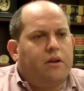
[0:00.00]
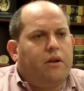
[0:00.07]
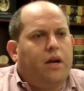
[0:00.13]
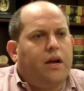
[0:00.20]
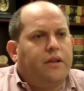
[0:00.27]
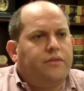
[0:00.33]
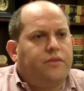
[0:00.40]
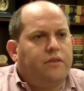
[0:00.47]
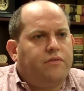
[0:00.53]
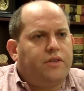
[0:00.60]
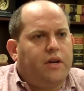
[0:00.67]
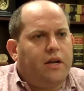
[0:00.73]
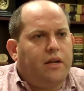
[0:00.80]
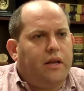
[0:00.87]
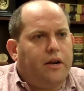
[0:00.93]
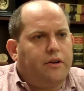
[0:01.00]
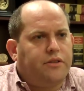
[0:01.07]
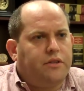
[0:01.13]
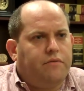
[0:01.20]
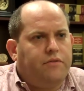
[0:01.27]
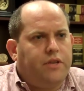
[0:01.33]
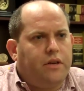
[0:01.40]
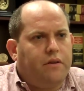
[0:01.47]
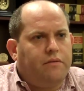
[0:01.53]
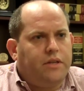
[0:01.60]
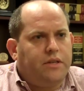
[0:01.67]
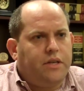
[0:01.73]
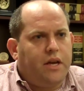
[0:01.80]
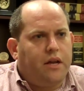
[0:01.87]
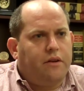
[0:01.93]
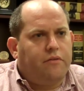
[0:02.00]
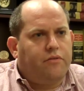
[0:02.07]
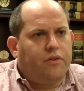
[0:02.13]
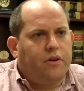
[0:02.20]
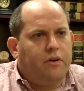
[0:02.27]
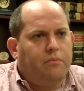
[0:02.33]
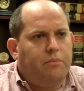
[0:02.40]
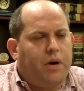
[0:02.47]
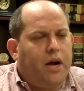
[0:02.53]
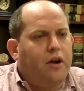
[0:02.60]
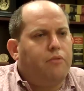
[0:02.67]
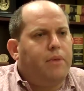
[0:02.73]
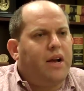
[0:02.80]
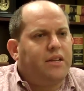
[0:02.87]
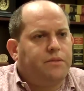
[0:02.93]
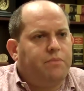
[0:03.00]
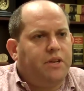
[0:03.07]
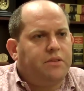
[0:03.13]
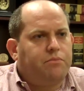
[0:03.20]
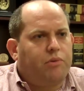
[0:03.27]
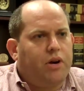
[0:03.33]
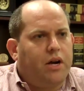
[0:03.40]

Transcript: airlines have signed letters of intent for a biomass-based